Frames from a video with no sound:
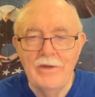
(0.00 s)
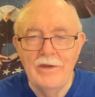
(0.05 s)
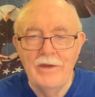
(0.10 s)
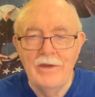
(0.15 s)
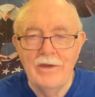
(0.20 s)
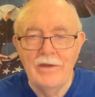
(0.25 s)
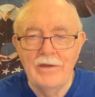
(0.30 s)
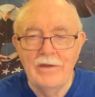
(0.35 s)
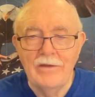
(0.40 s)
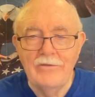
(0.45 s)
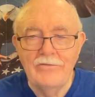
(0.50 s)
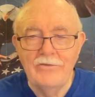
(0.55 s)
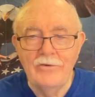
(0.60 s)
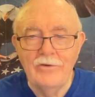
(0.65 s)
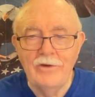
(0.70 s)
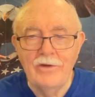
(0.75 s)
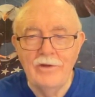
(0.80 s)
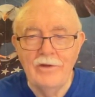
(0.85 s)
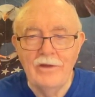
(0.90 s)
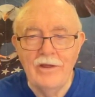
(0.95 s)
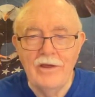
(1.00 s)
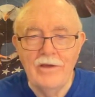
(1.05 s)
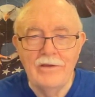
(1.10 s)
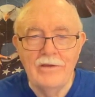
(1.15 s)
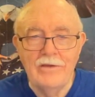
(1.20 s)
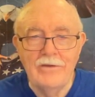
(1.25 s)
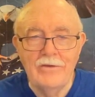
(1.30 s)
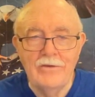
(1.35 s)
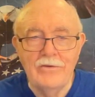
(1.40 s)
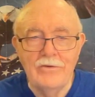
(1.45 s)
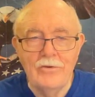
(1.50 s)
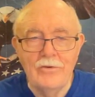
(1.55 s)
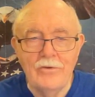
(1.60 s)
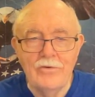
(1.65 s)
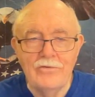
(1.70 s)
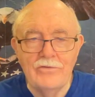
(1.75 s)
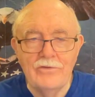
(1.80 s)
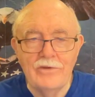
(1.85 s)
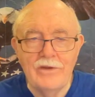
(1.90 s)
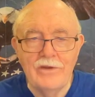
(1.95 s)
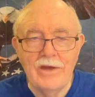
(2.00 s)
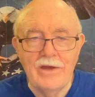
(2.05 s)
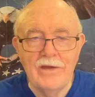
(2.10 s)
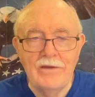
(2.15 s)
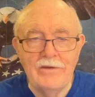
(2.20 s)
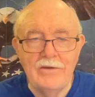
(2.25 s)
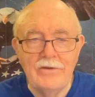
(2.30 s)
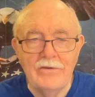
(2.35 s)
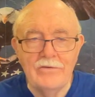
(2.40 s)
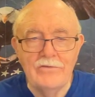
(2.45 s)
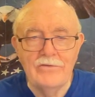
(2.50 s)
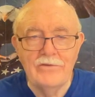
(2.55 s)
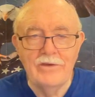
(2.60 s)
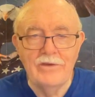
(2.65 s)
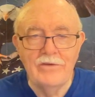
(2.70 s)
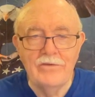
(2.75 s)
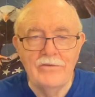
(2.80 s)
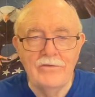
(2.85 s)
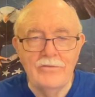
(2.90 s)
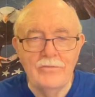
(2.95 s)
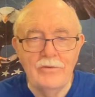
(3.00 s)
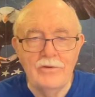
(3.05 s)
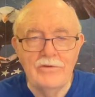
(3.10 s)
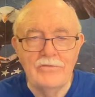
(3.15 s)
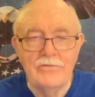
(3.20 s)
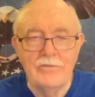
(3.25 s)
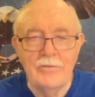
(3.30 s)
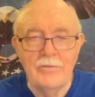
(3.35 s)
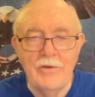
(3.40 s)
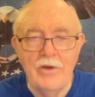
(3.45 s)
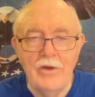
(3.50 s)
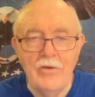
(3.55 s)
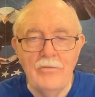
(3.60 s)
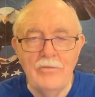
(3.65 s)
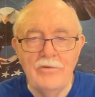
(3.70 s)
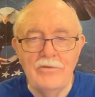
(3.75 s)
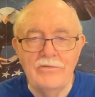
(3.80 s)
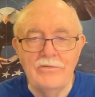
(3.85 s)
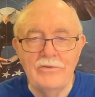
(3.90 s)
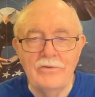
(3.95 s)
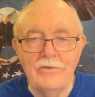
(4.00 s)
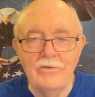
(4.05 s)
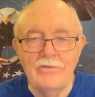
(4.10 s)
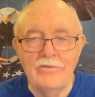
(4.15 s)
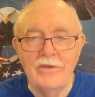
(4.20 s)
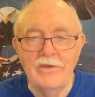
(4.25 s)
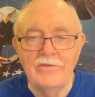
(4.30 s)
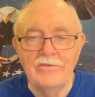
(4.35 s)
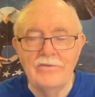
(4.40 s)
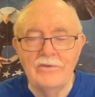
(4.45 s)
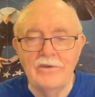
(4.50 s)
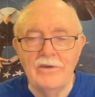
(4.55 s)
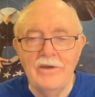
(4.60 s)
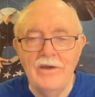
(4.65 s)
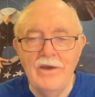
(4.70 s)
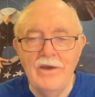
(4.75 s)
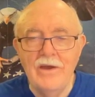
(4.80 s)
Unless you're unlocking your doors at night, your subtle switch from homeless to essentially